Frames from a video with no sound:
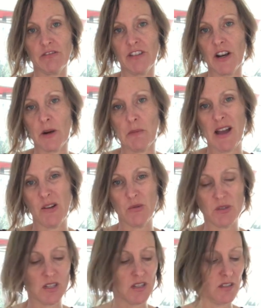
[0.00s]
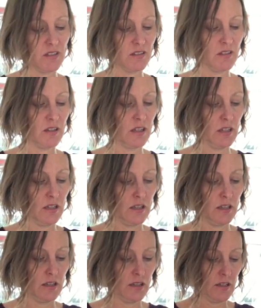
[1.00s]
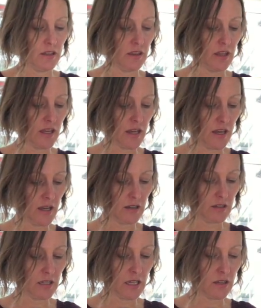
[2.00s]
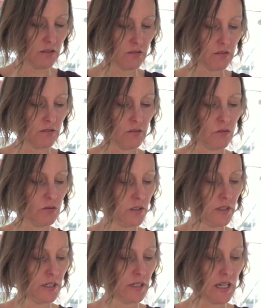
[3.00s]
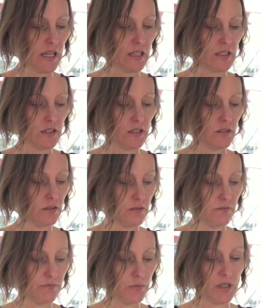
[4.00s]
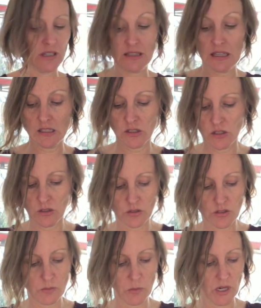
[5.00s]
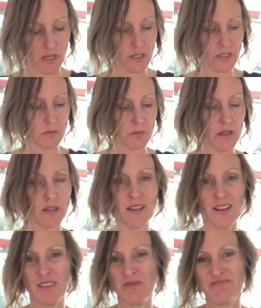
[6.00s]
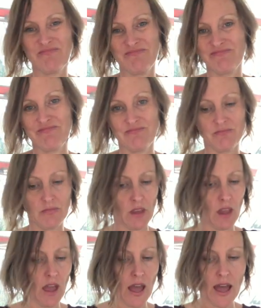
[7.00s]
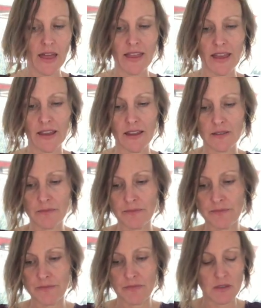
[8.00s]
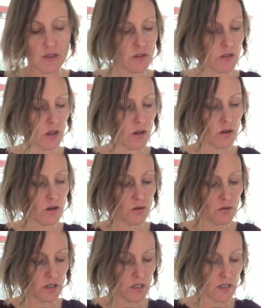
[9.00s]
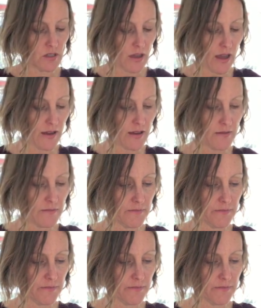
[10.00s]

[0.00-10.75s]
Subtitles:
fair amount. The cute older Italian dude put in like 2 sprigs, but you know, I like it. So we're gonna do that.